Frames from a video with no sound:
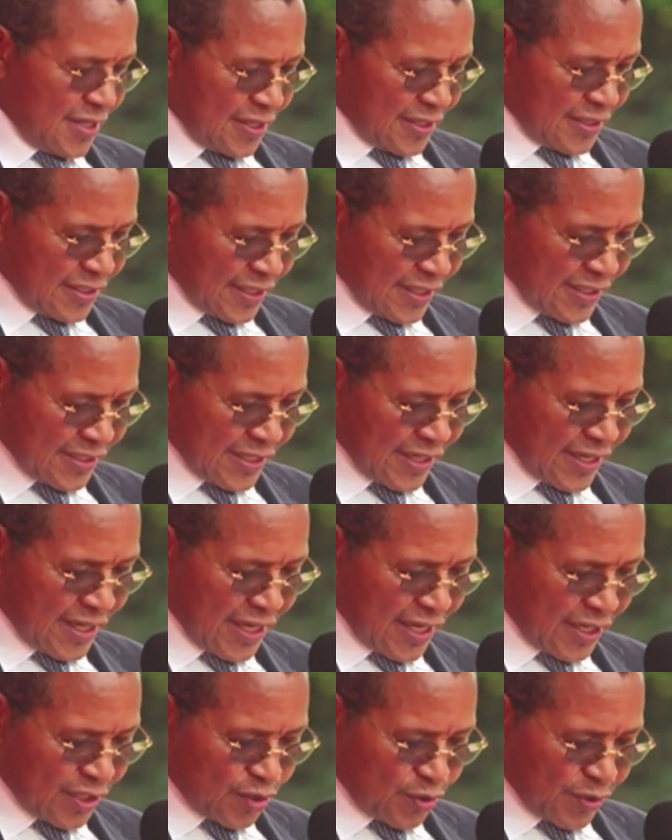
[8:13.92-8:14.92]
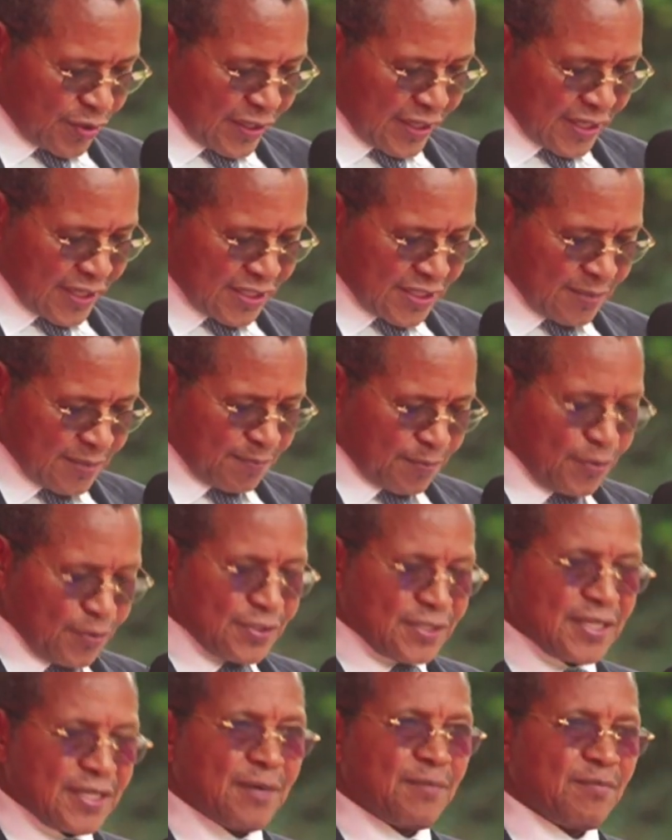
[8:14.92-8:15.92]
Tanzania, during a
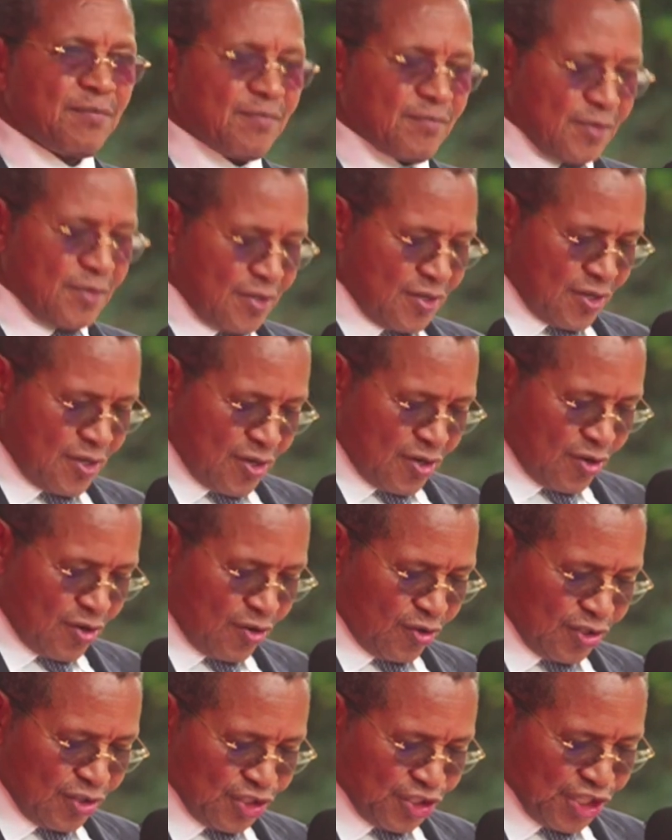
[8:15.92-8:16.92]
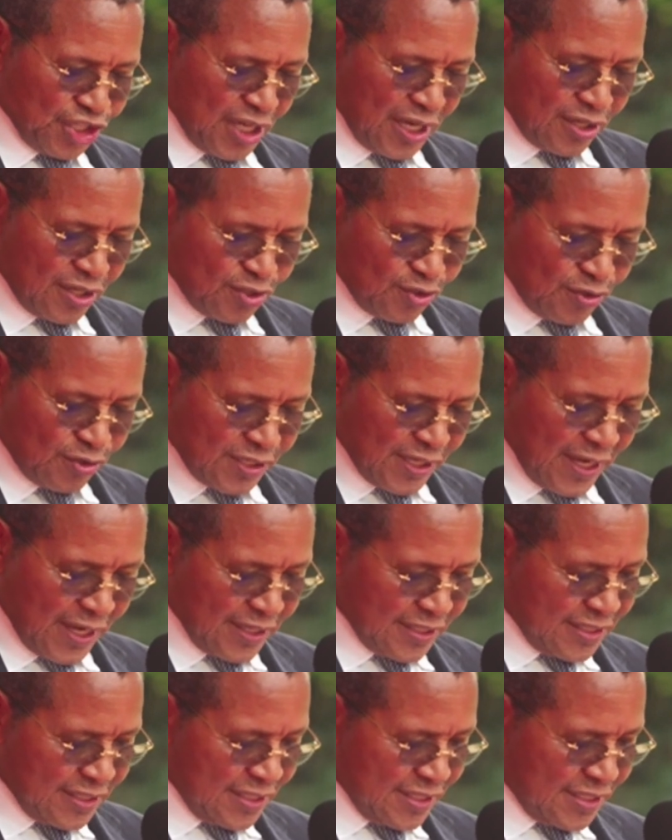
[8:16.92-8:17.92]
symposium on shared
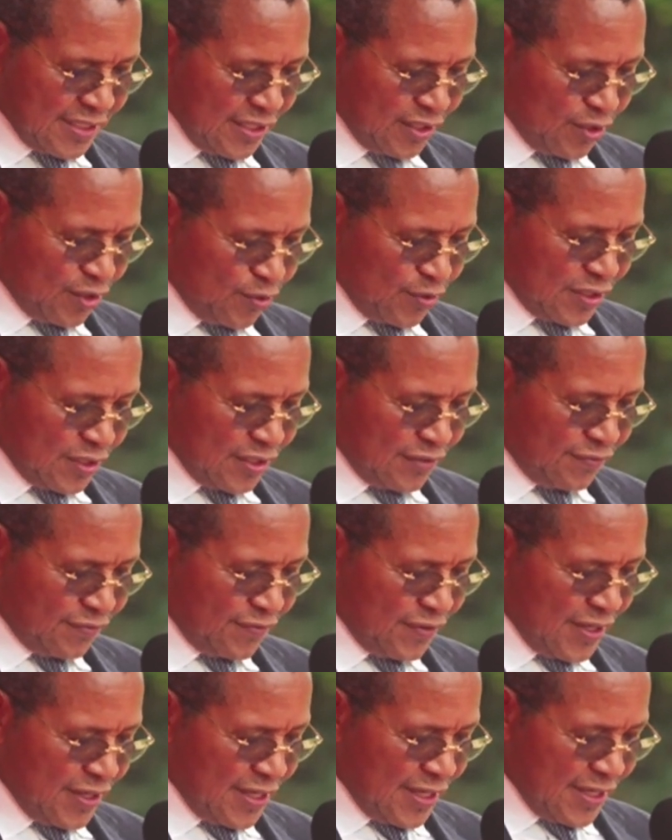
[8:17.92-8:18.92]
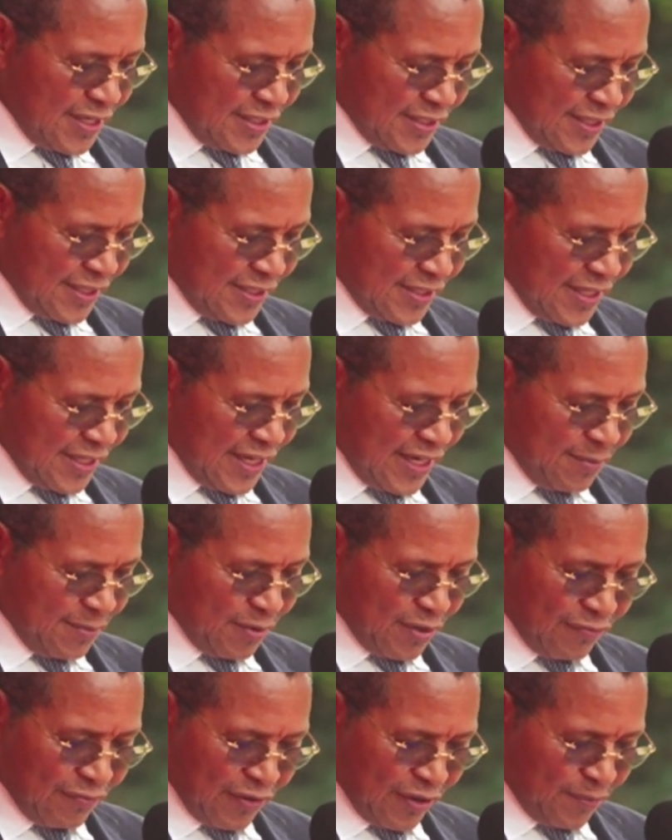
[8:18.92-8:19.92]
societies, inclusive sustainable
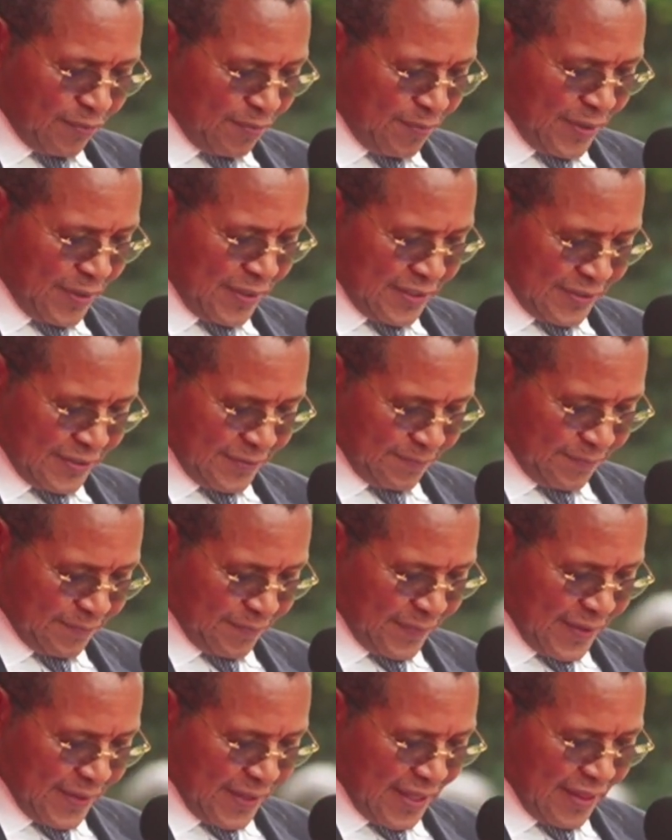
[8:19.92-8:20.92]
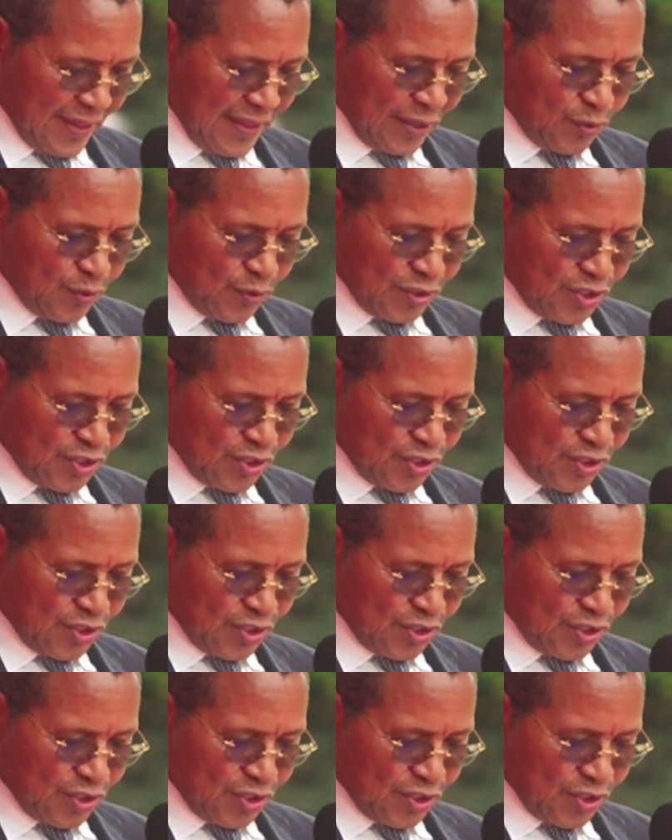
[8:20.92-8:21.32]
development that was